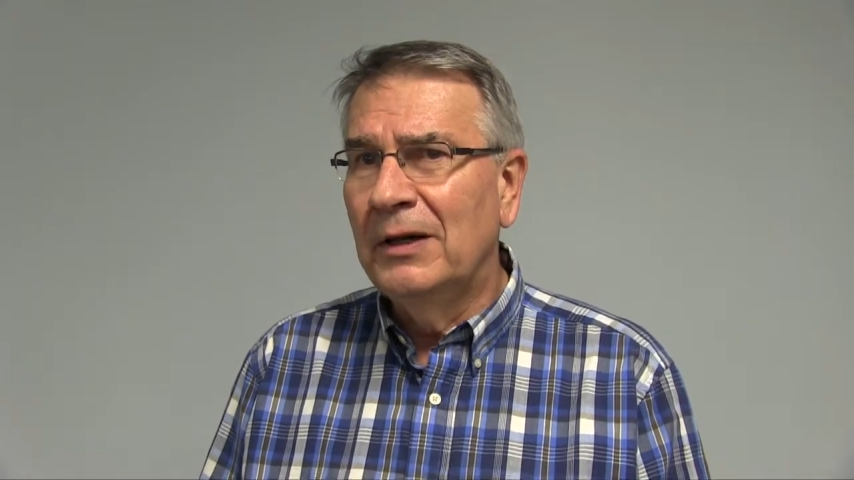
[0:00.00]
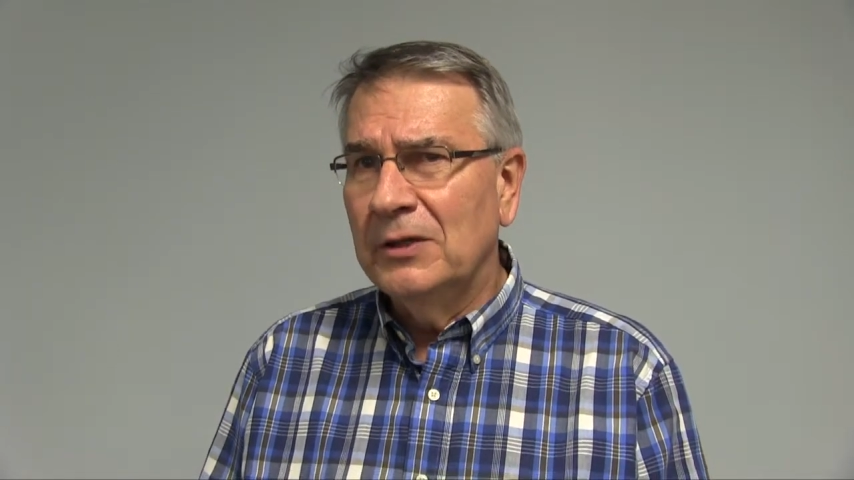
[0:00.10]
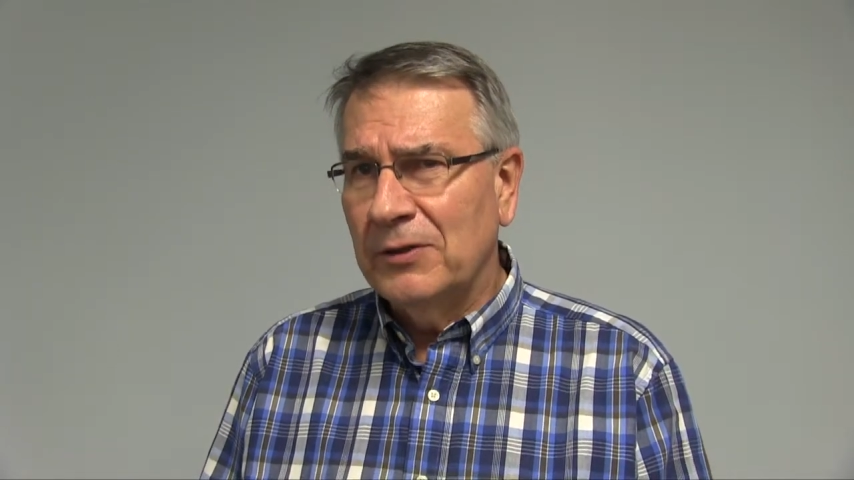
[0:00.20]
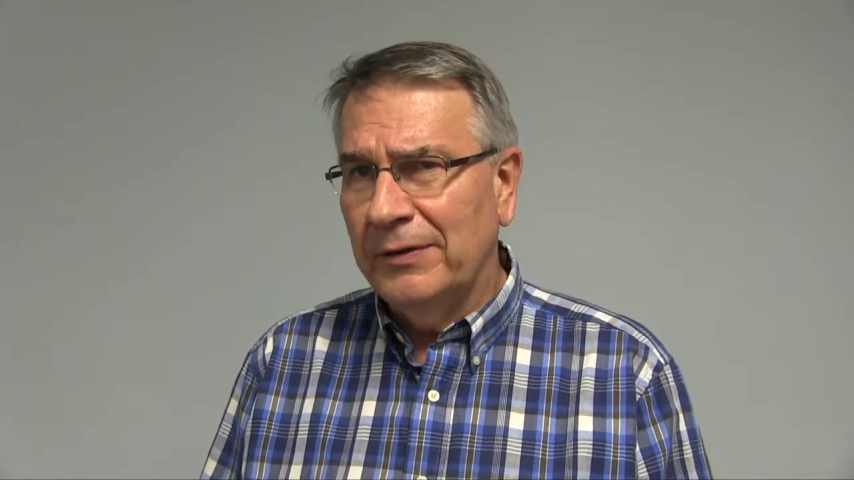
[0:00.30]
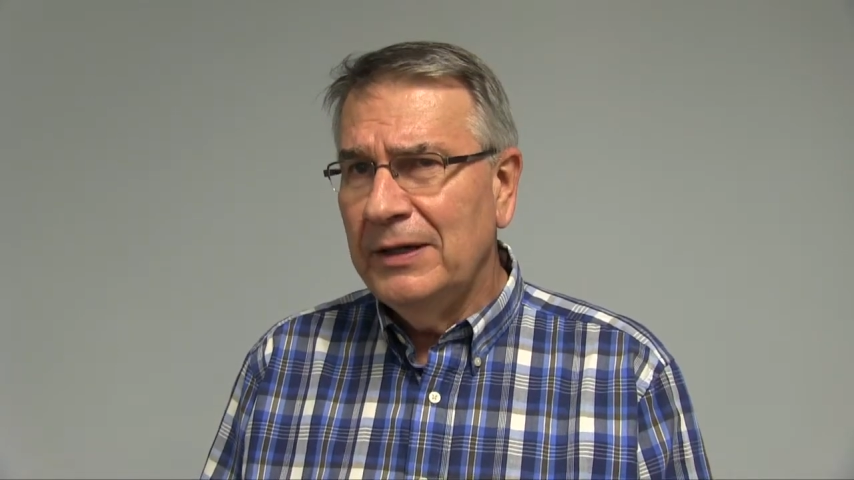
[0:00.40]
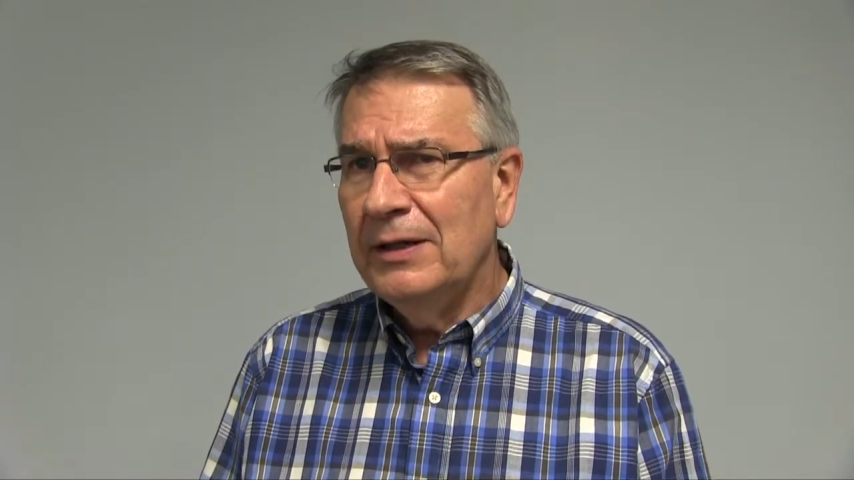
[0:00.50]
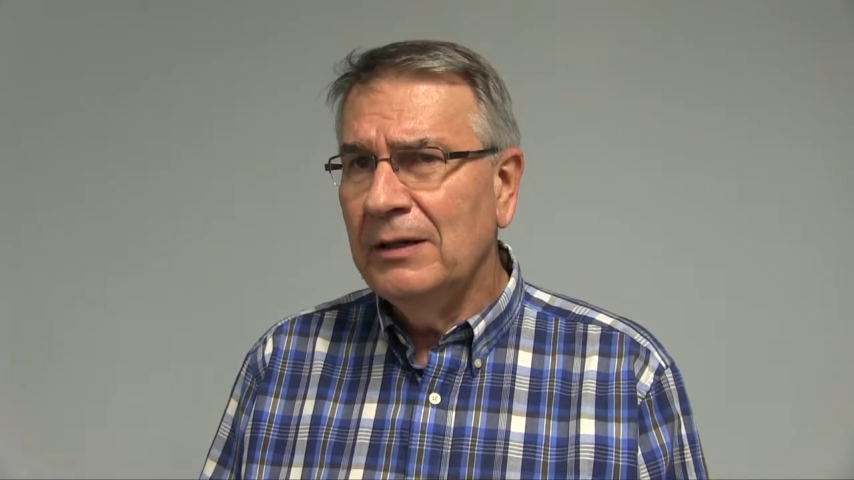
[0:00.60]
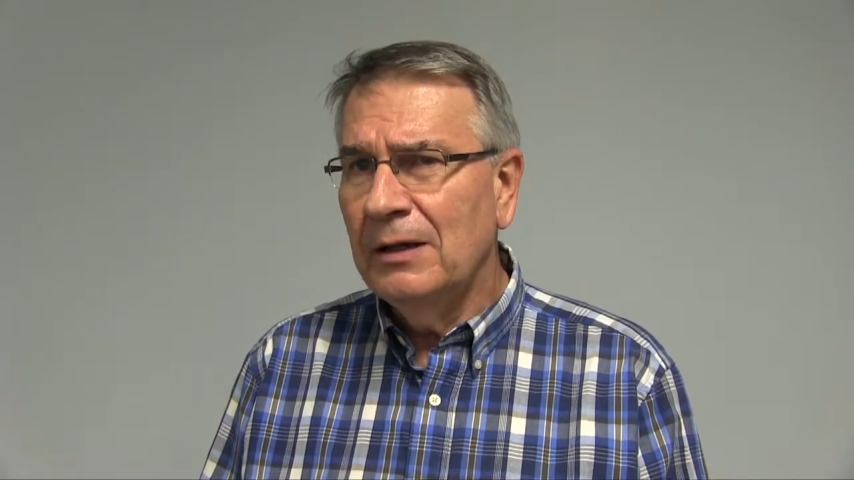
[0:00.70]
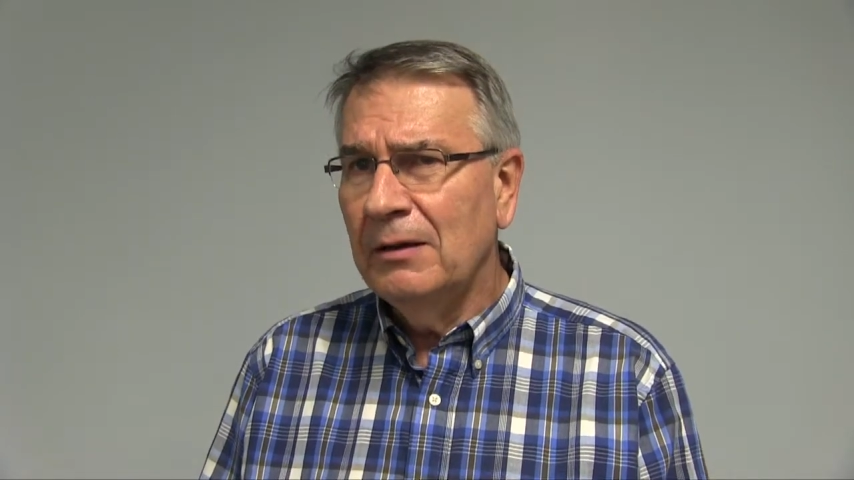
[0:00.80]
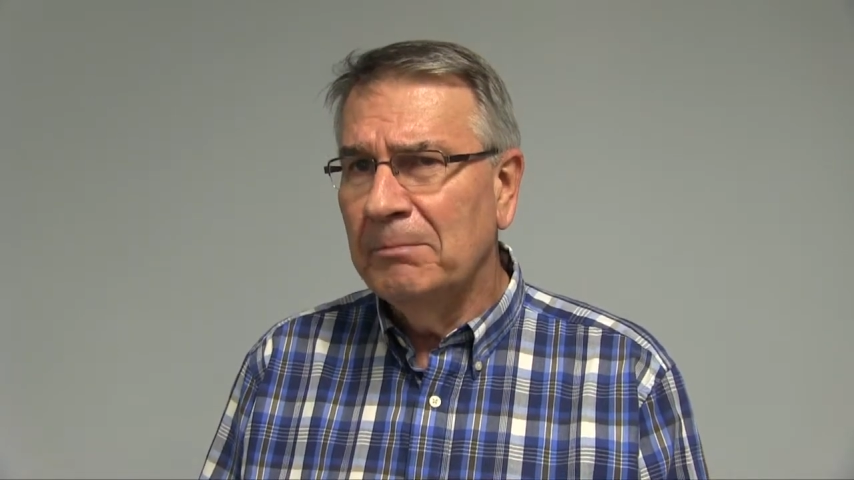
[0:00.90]
So I think
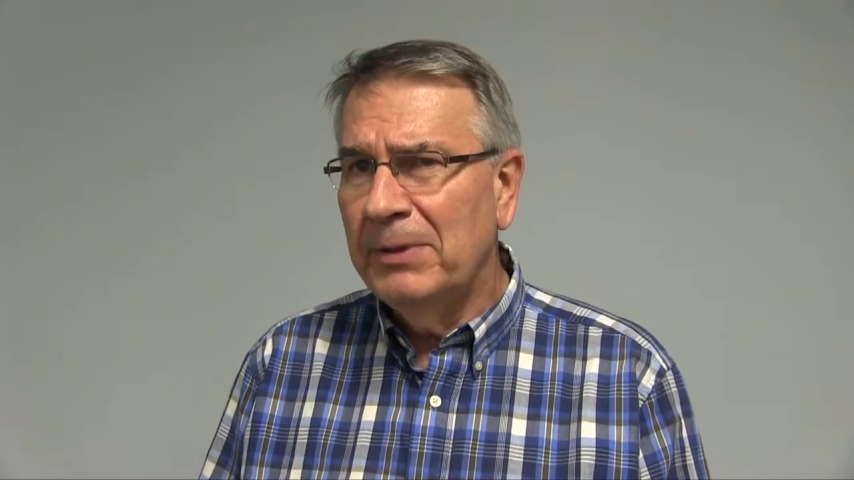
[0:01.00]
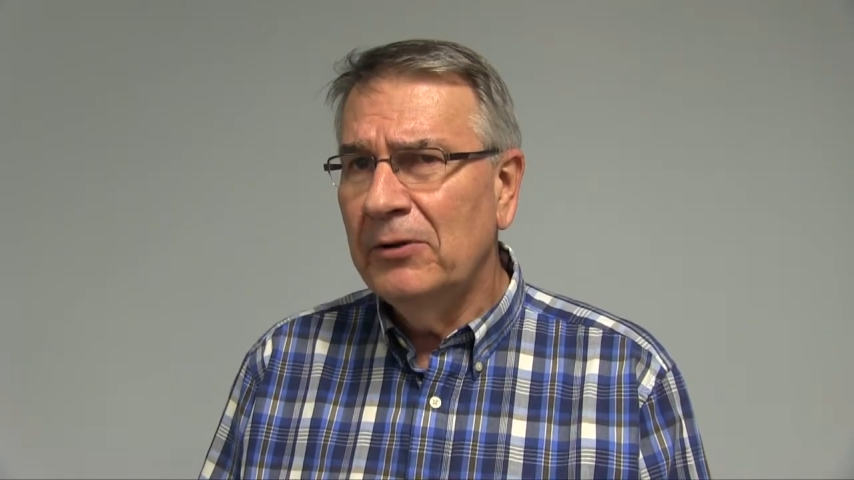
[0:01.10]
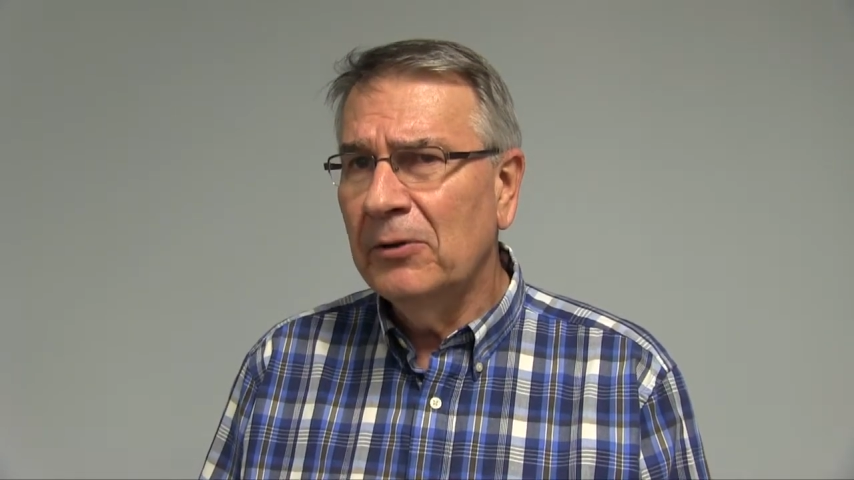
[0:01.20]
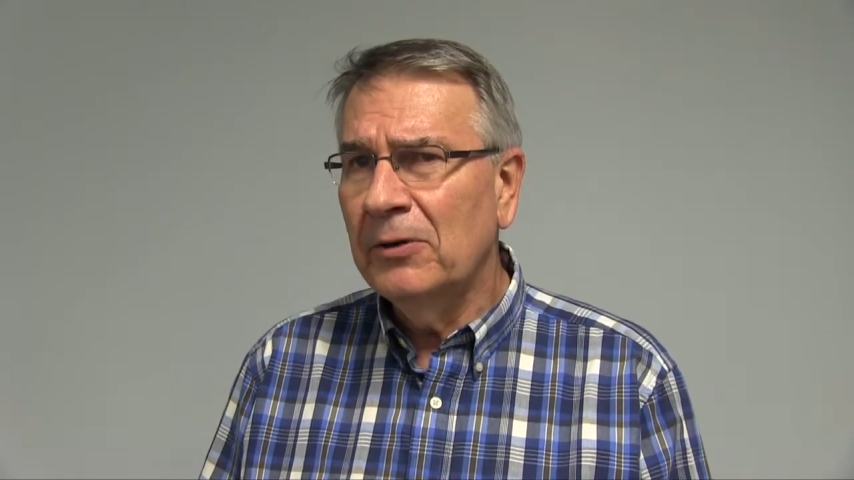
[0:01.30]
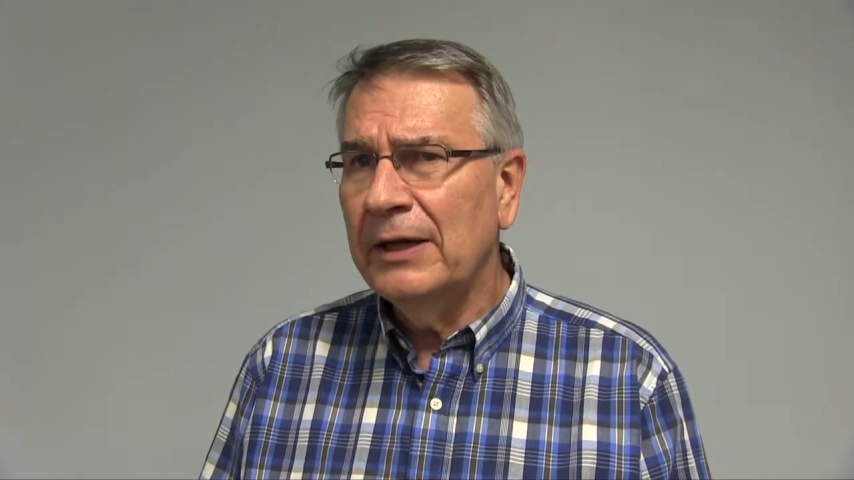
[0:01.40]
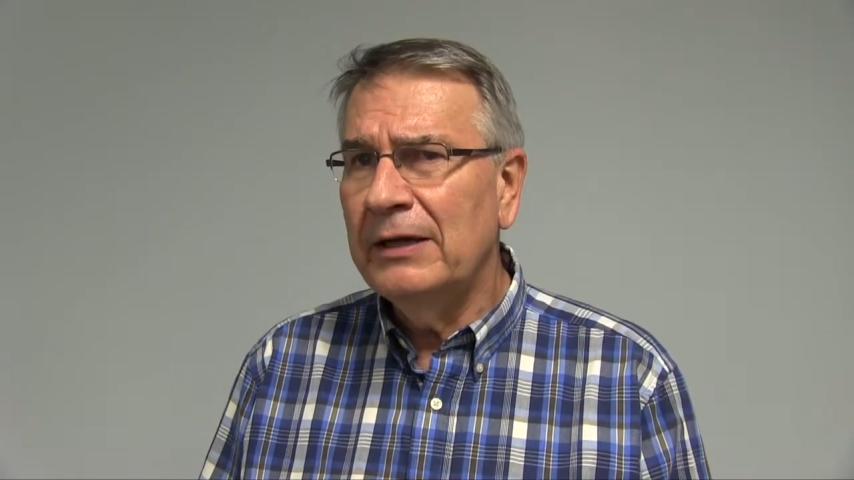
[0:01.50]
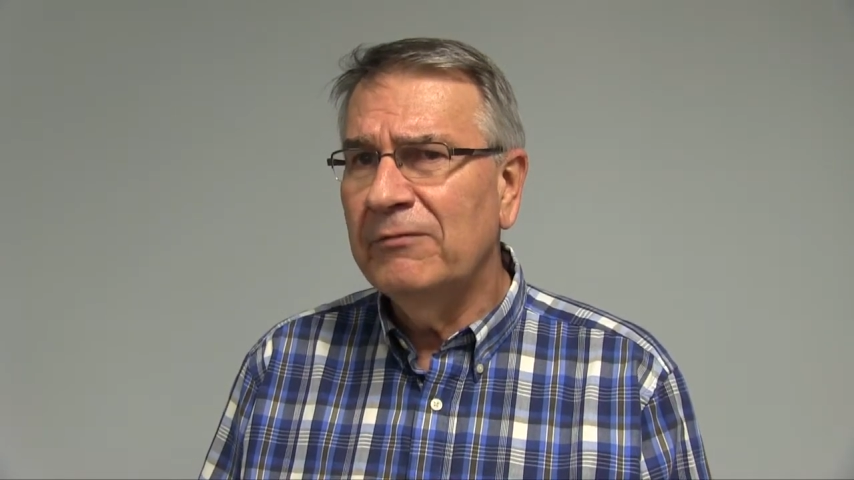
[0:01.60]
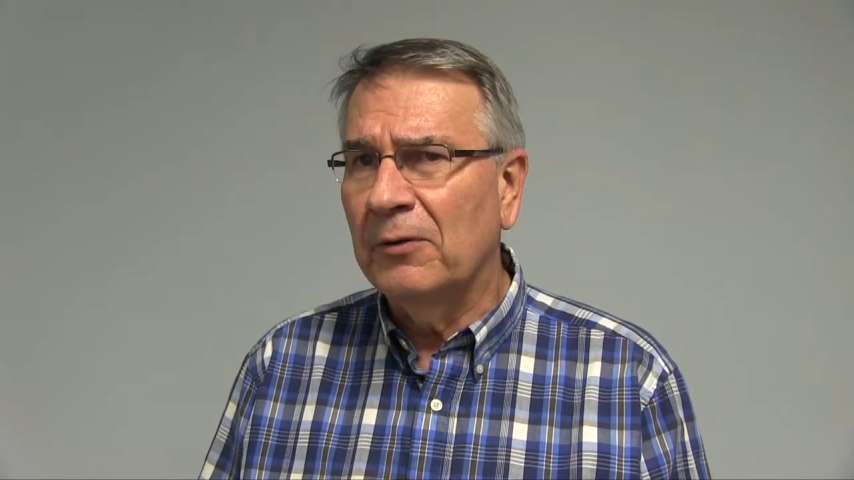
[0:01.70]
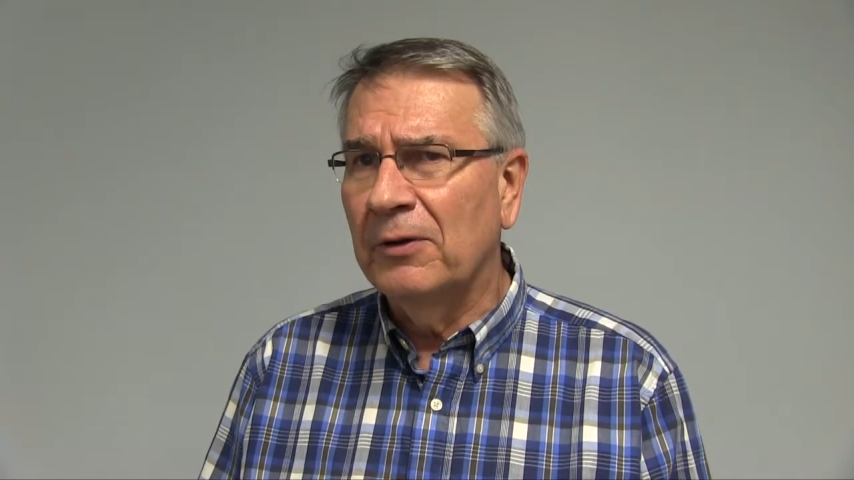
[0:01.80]
a bit early for